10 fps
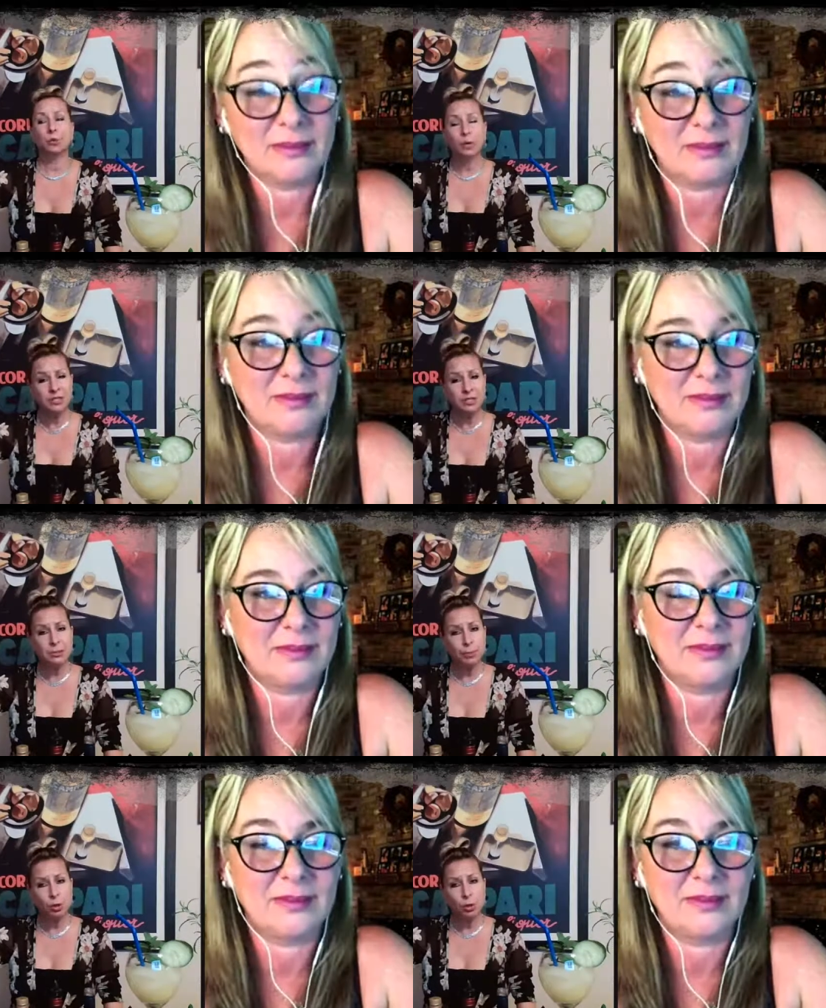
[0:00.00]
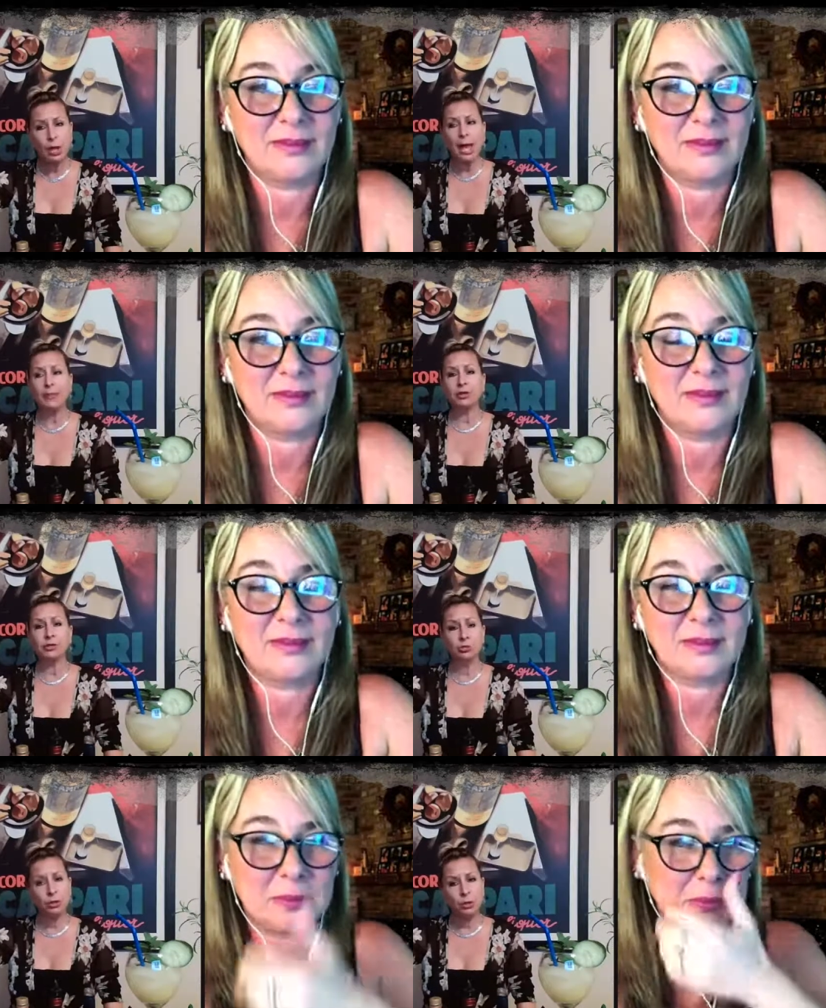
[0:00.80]
Speaker 1: reasonable, and they
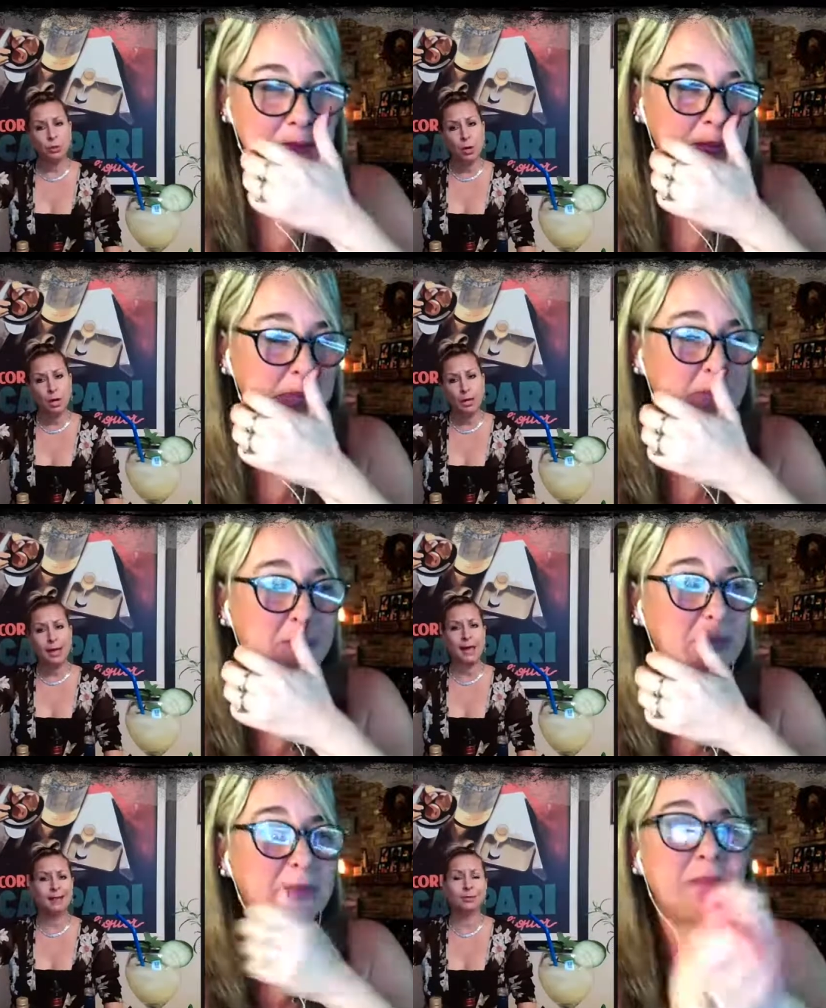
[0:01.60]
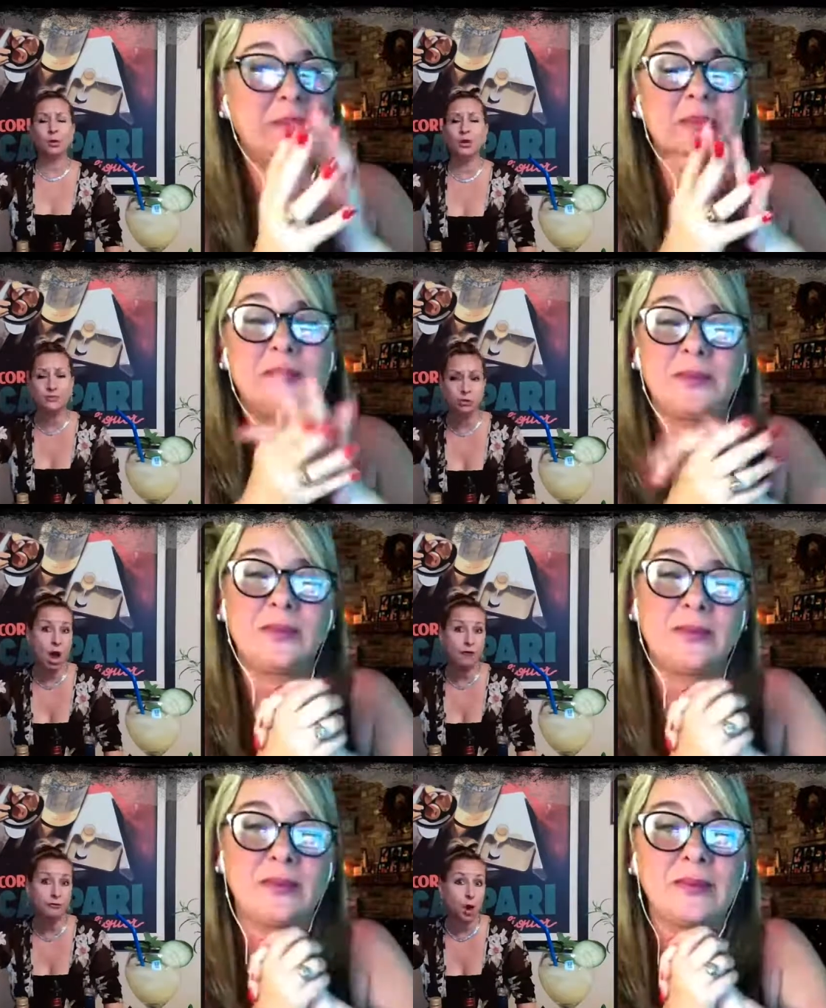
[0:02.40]
treat you right, and you don't have to
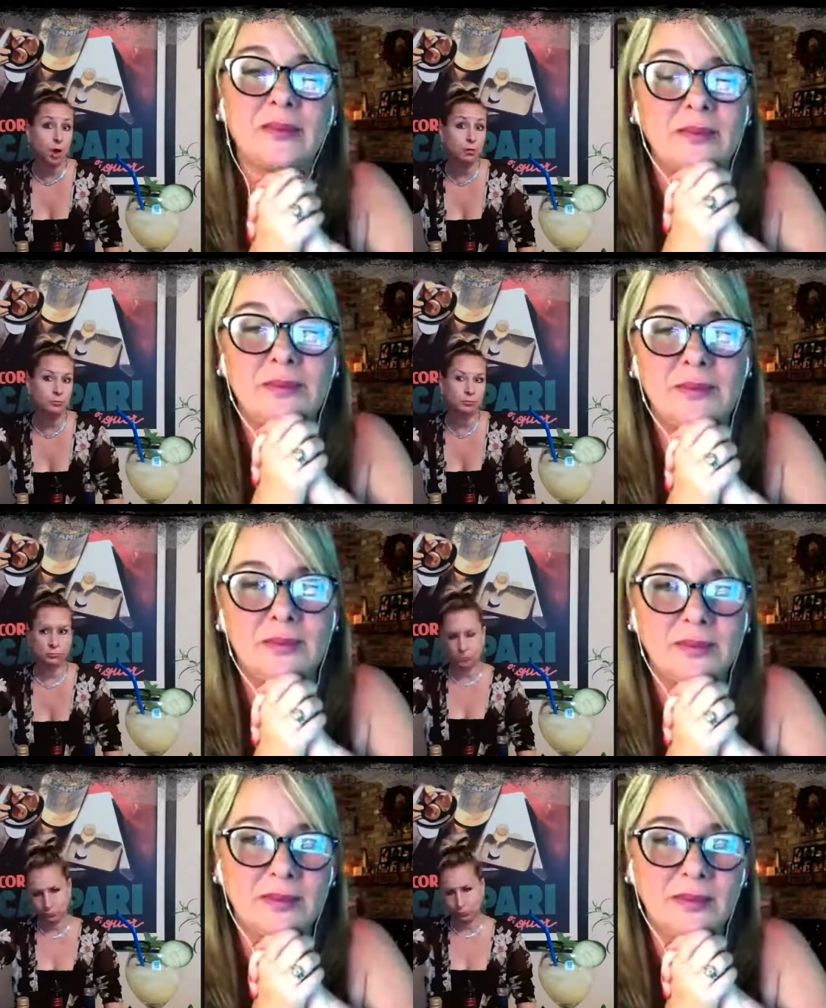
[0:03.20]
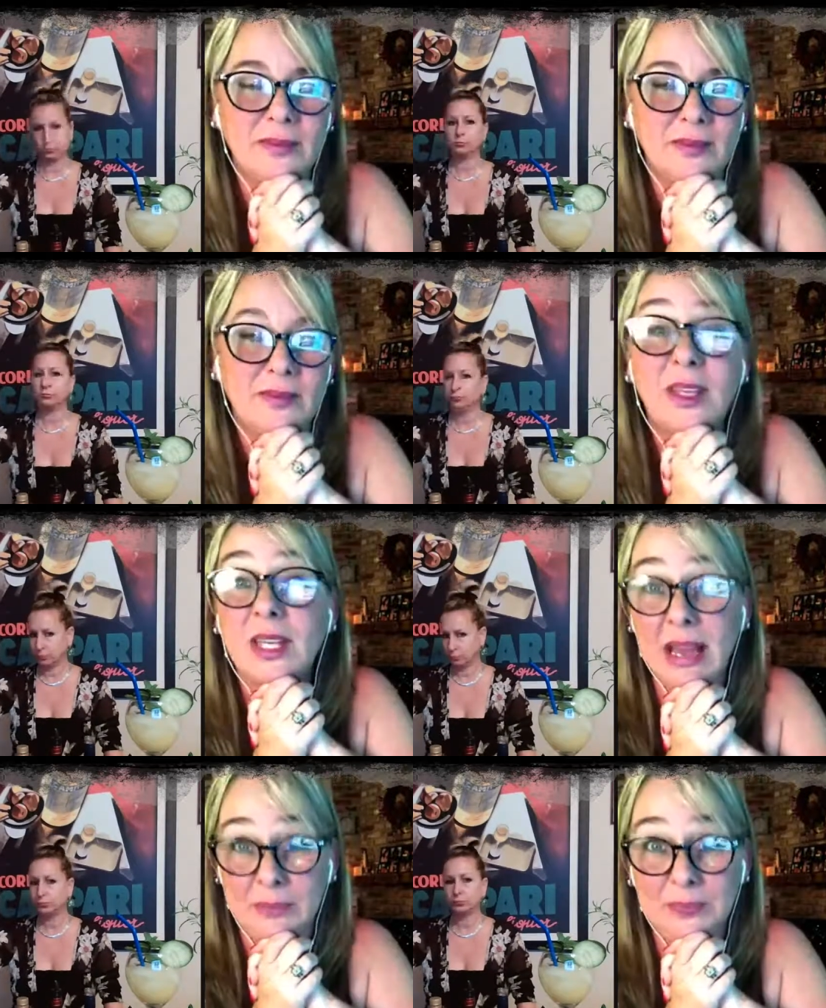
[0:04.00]
drive far.
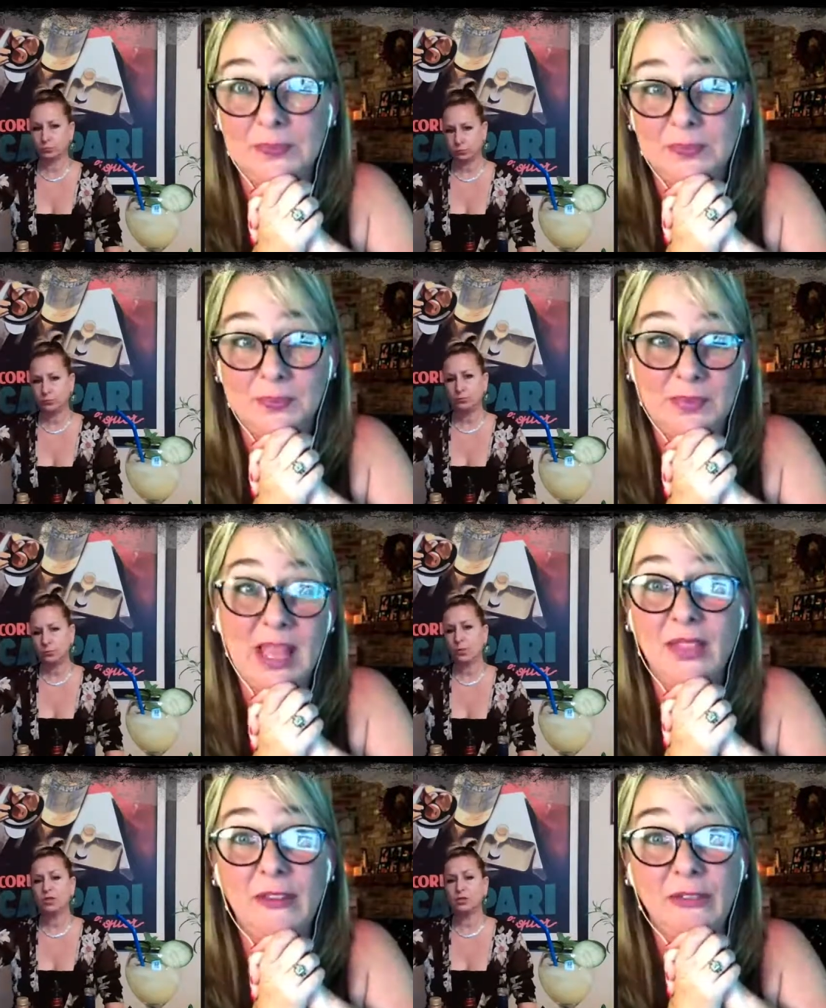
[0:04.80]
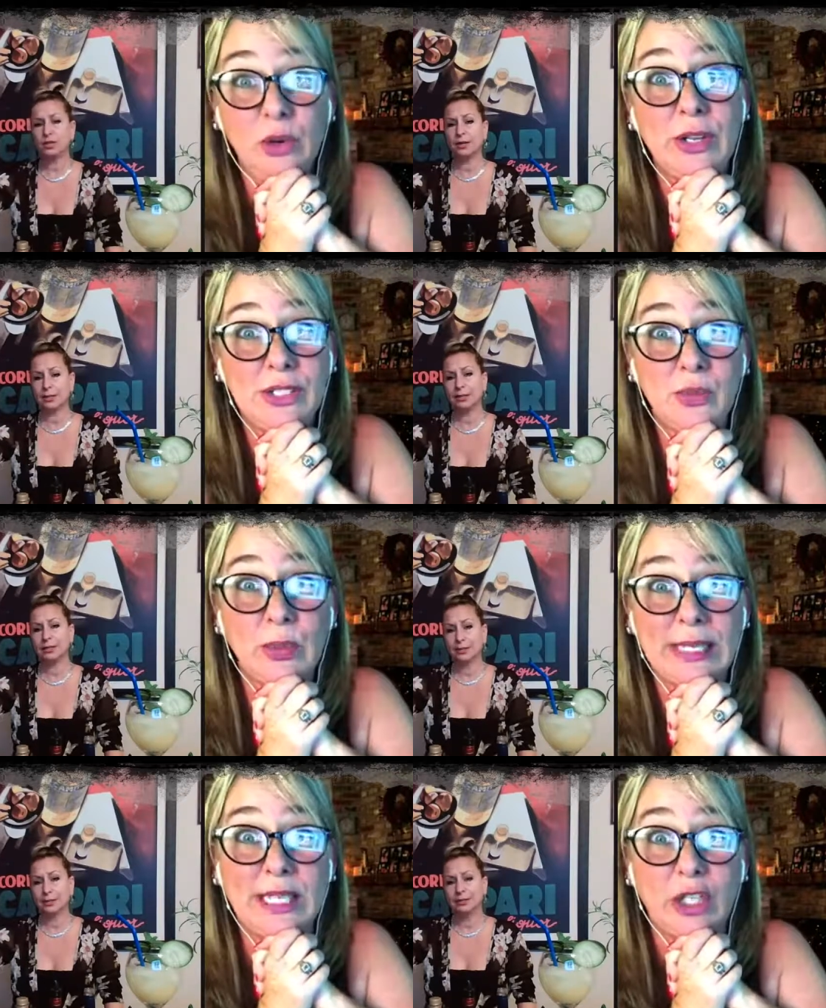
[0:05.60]
Speaker 2: Yeah, and the food is
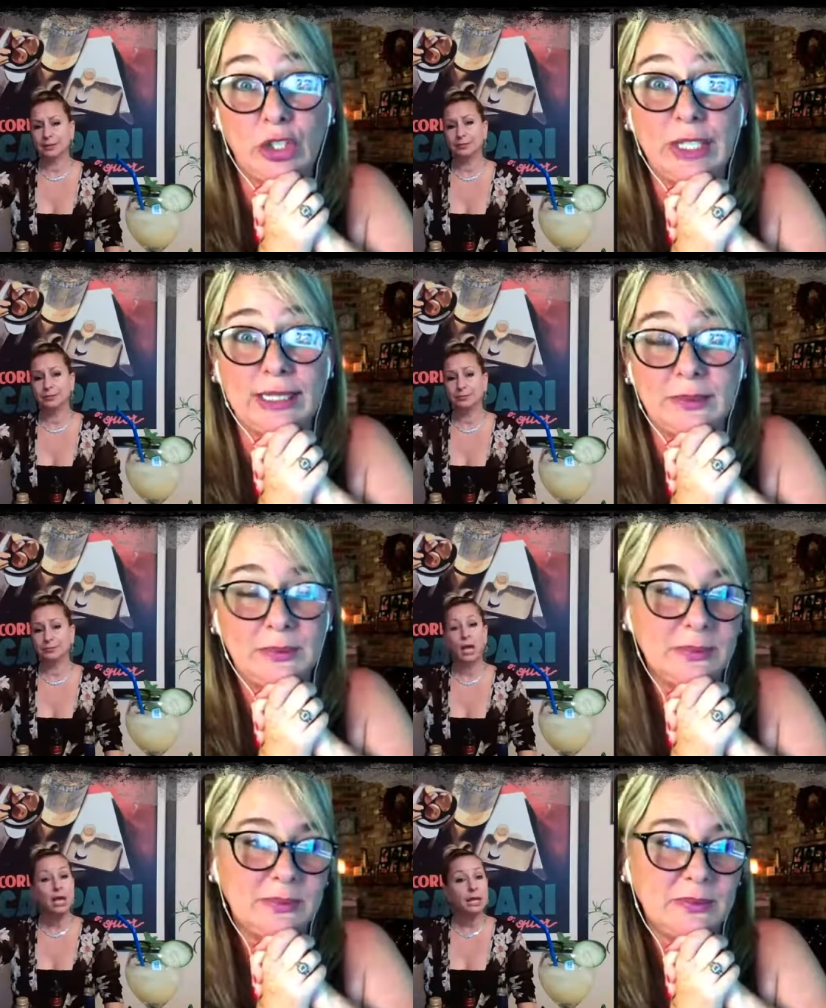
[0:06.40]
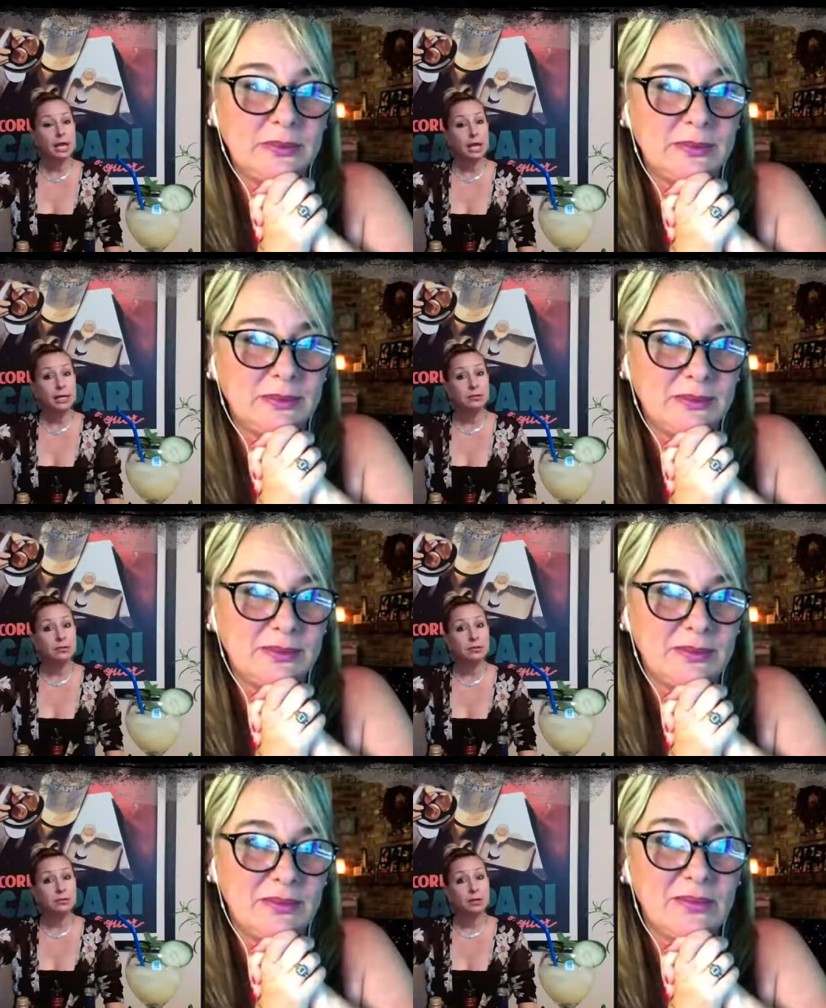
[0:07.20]
really good
Speaker 1: it
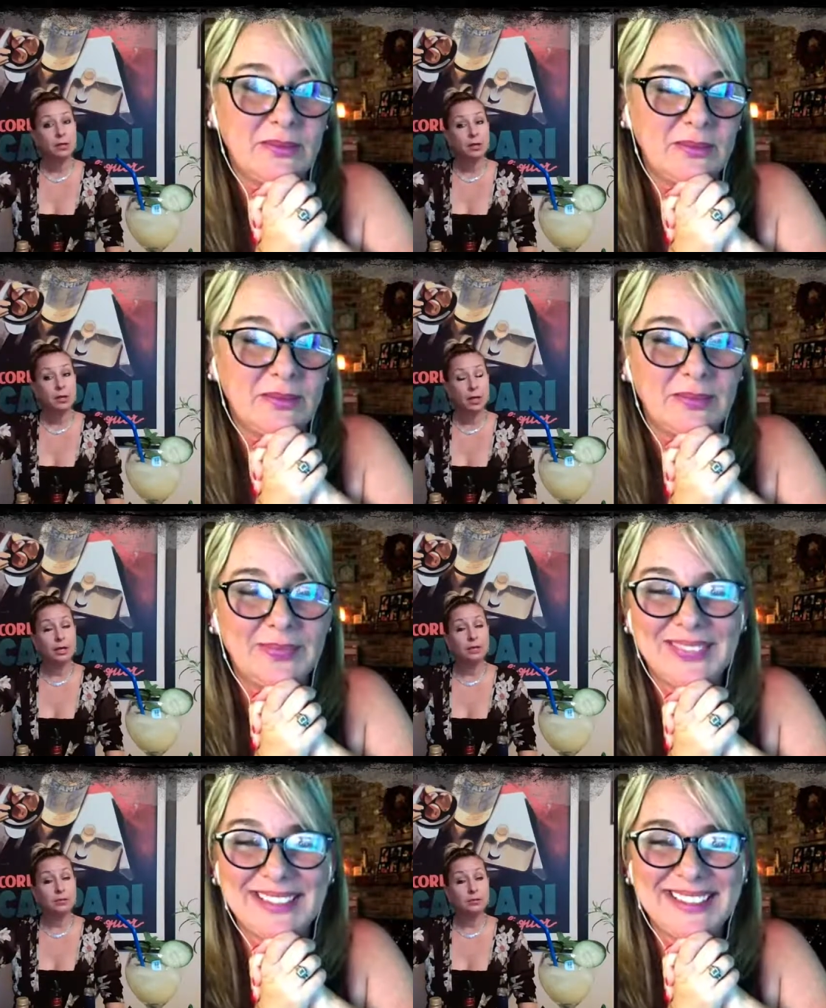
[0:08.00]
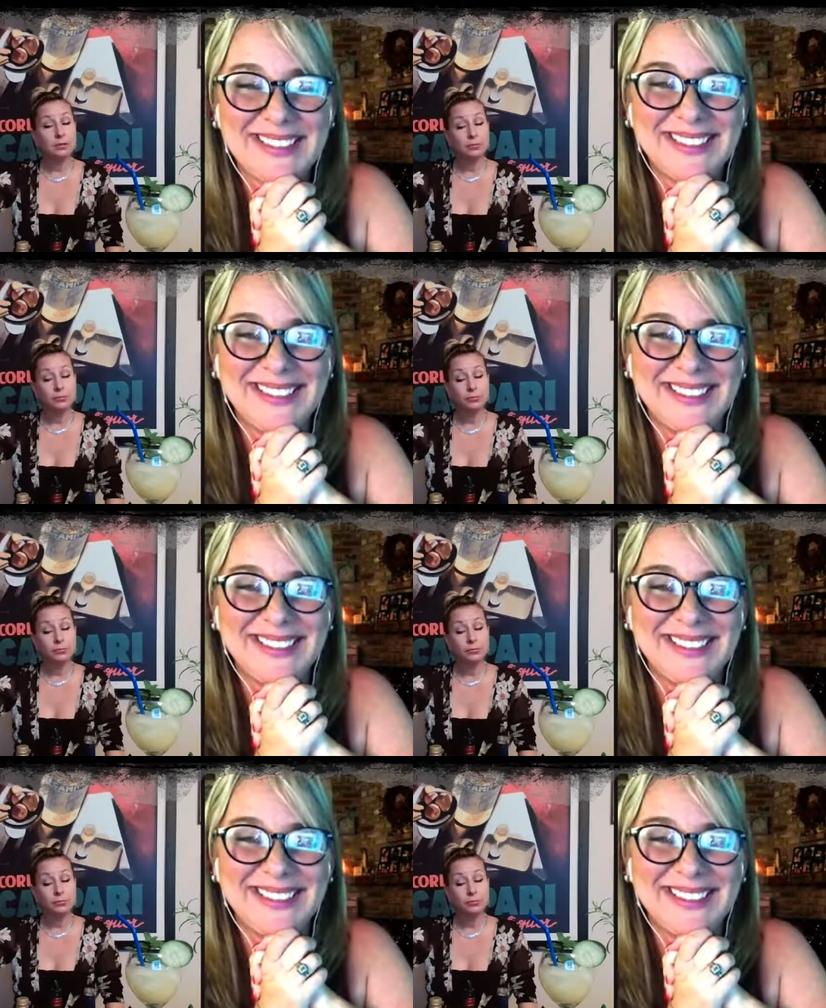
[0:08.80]
is. It is.